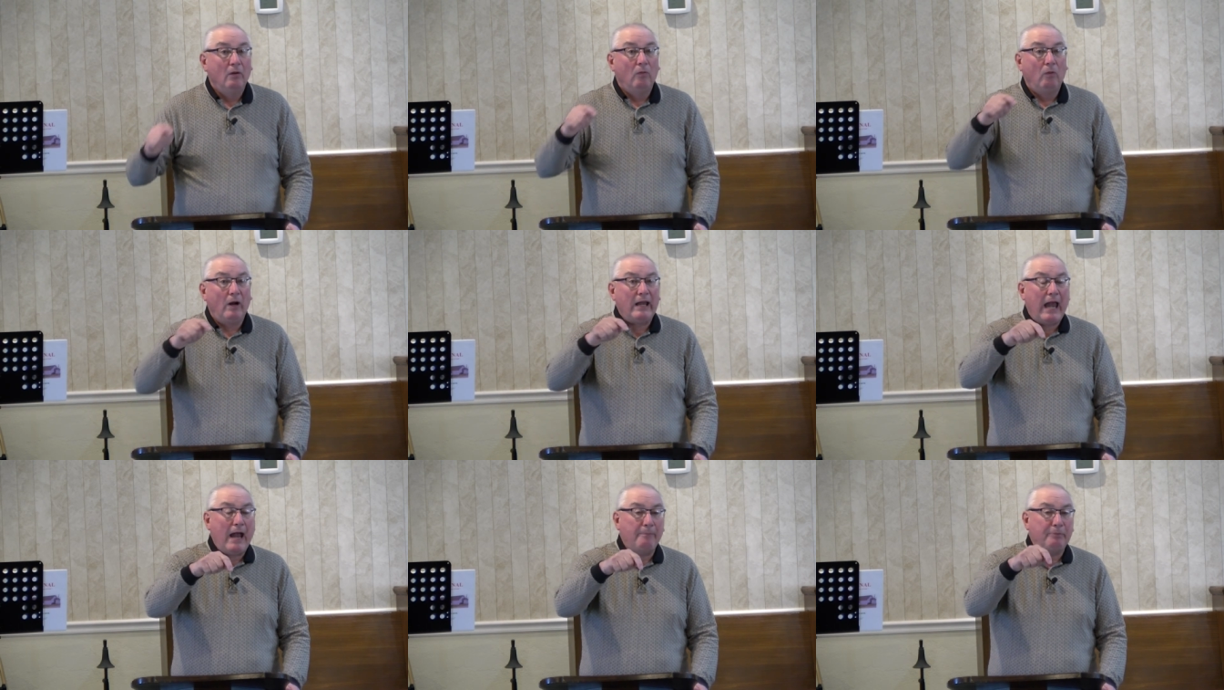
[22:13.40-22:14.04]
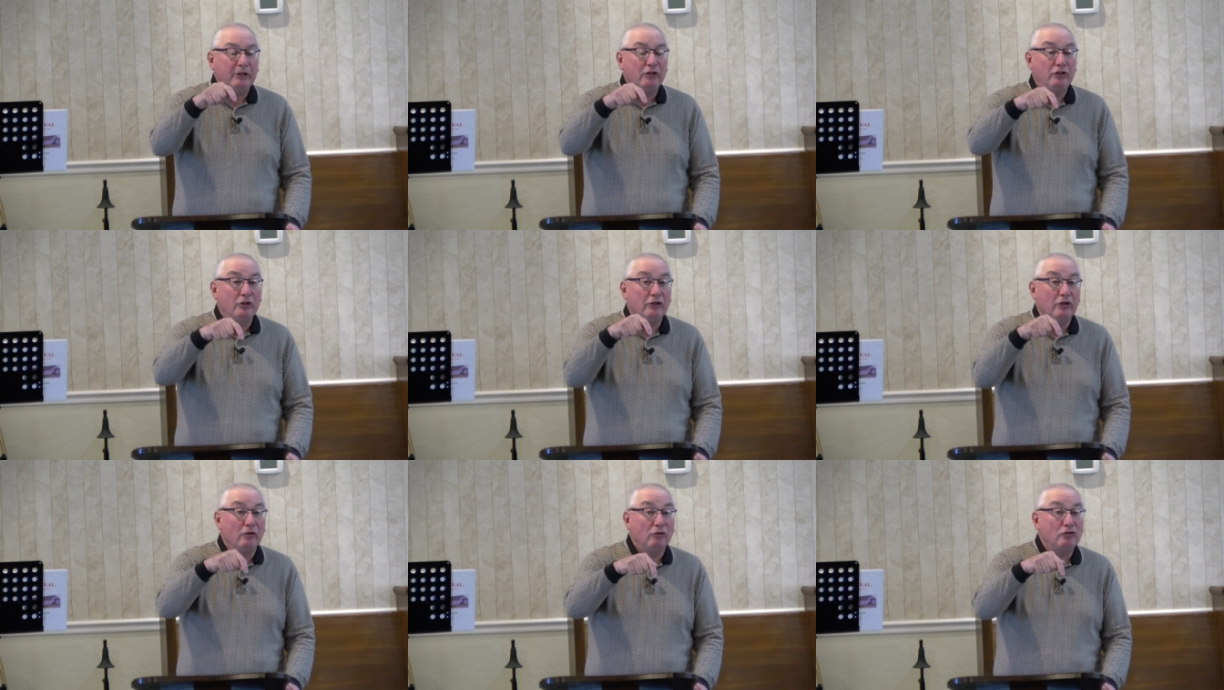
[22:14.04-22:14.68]
What happened to
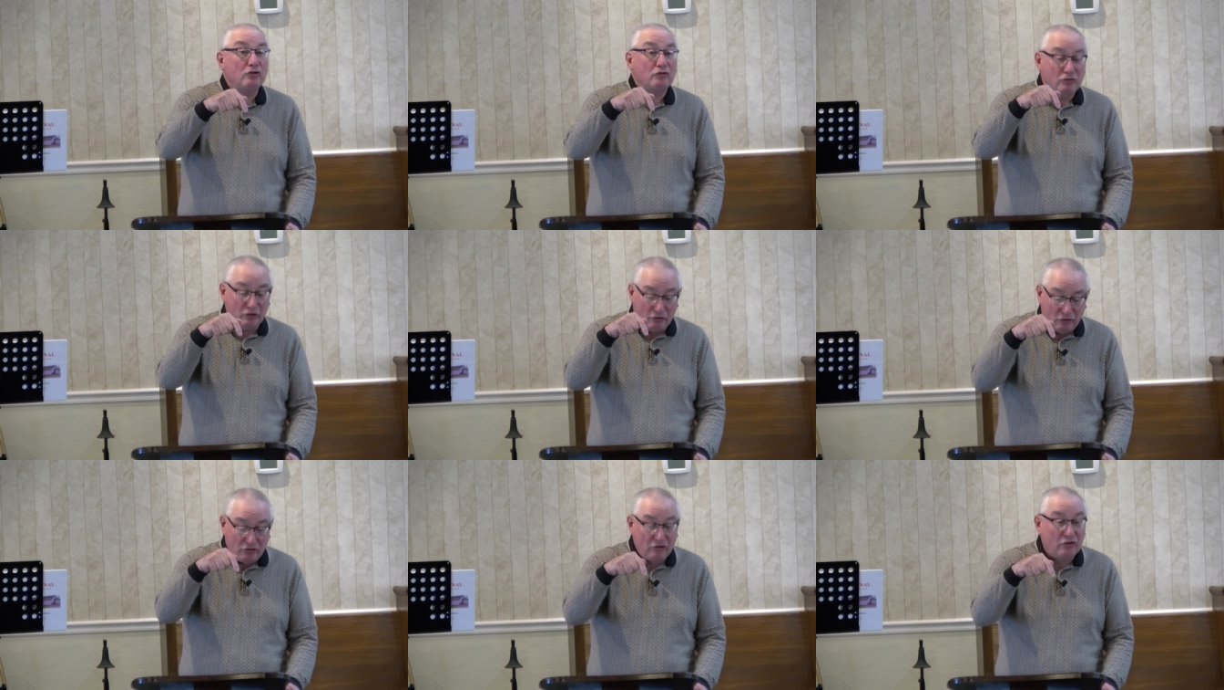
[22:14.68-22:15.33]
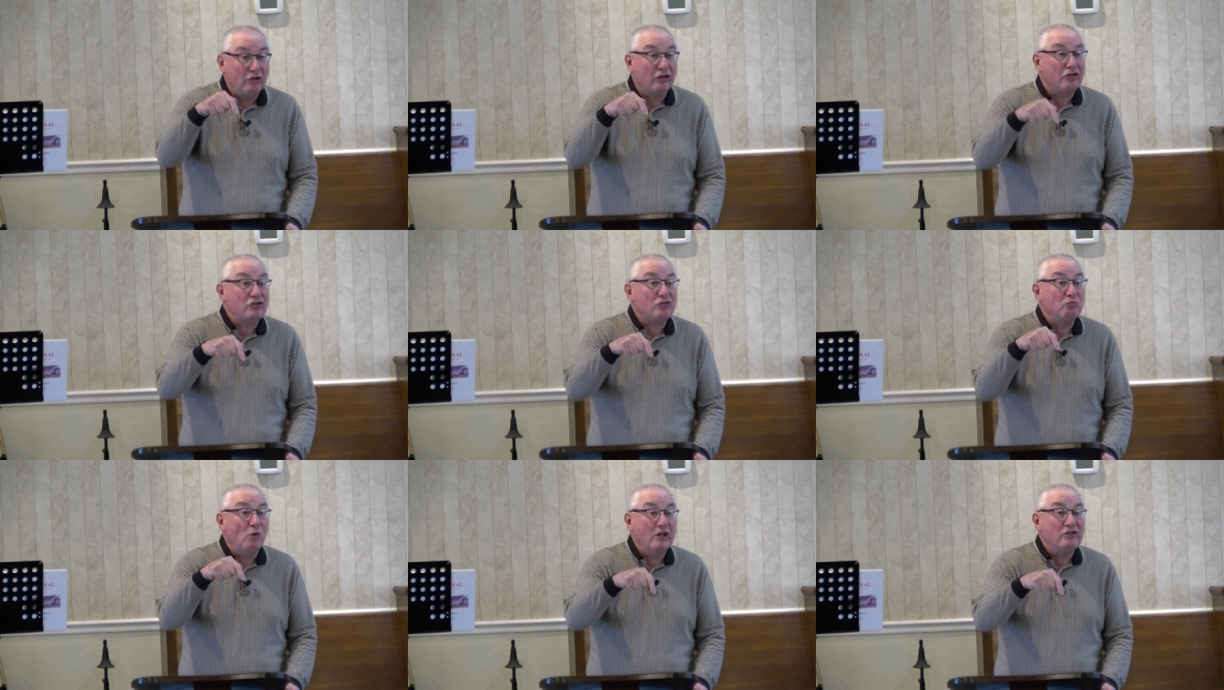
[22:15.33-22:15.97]
the, the, to
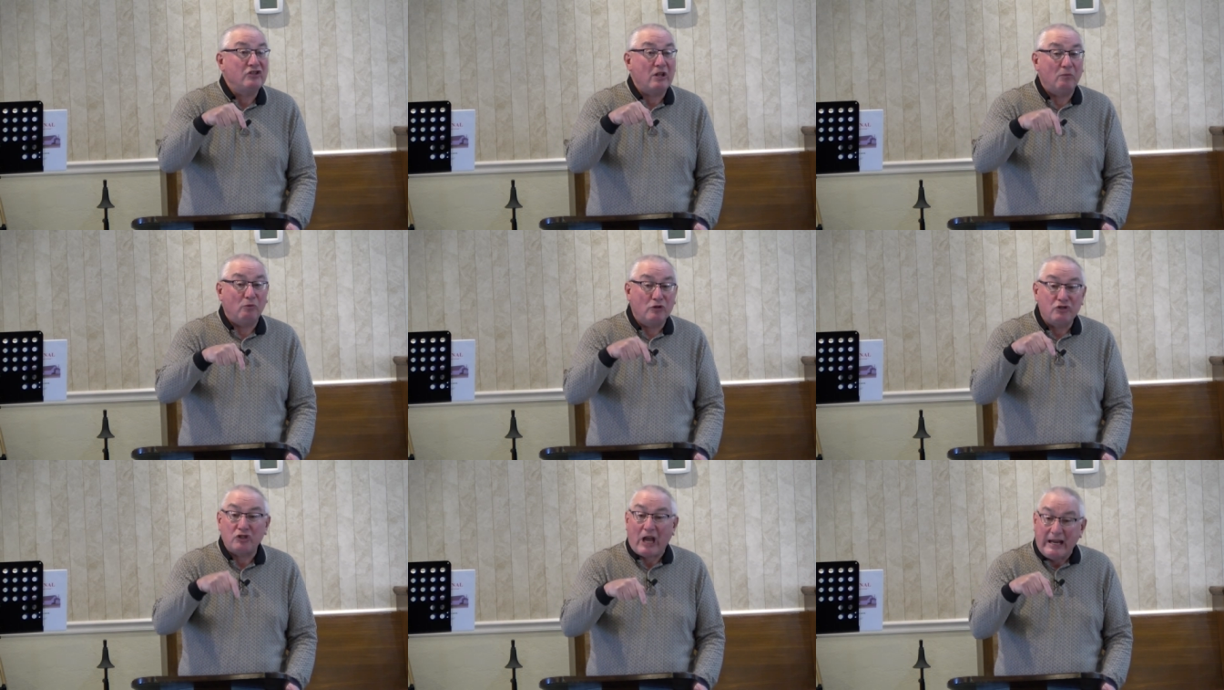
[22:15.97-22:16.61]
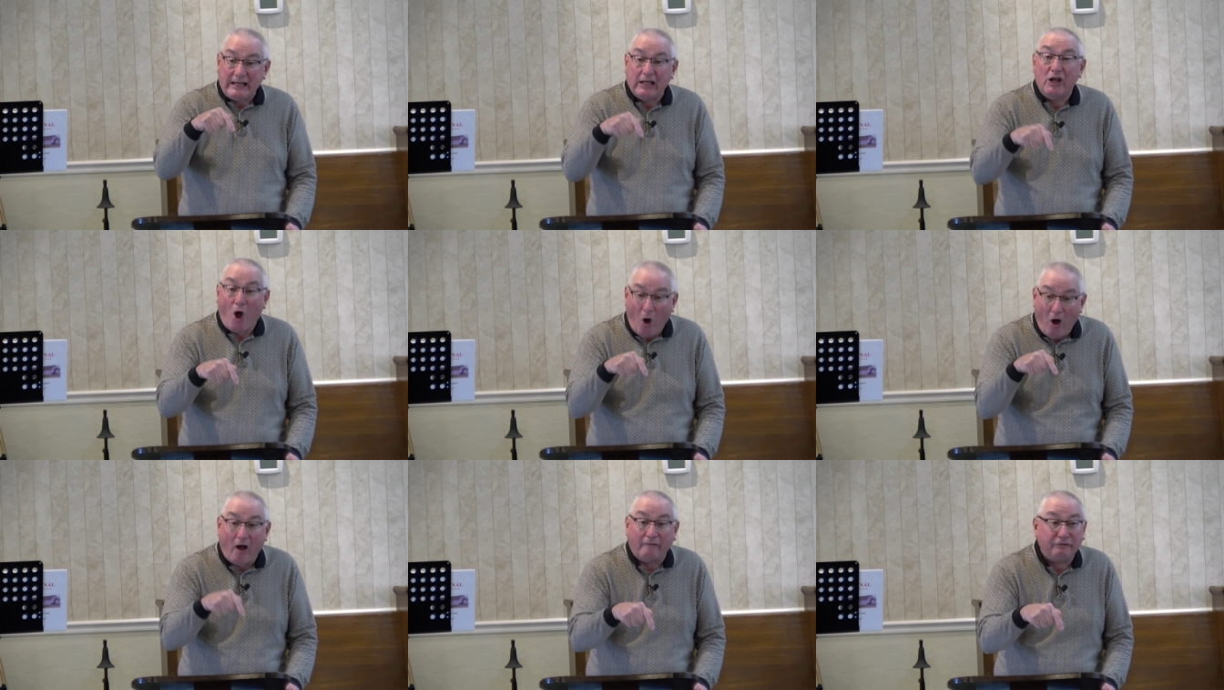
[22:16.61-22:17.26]
the ones that were shaken
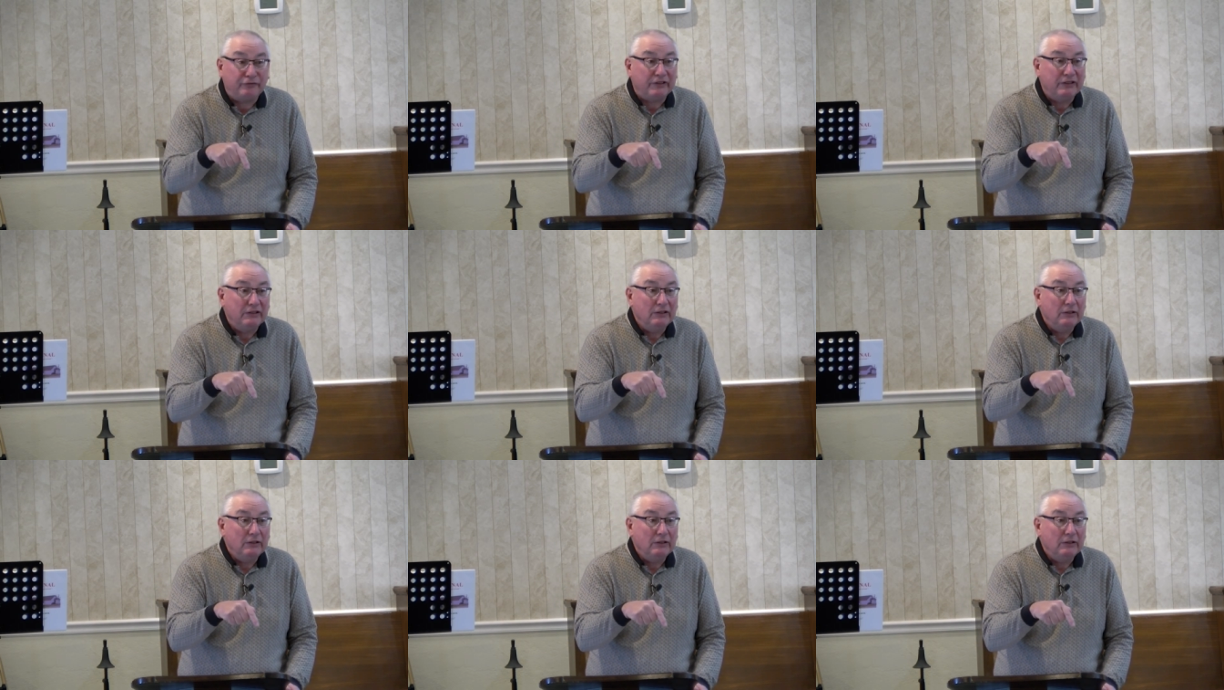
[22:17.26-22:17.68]
off?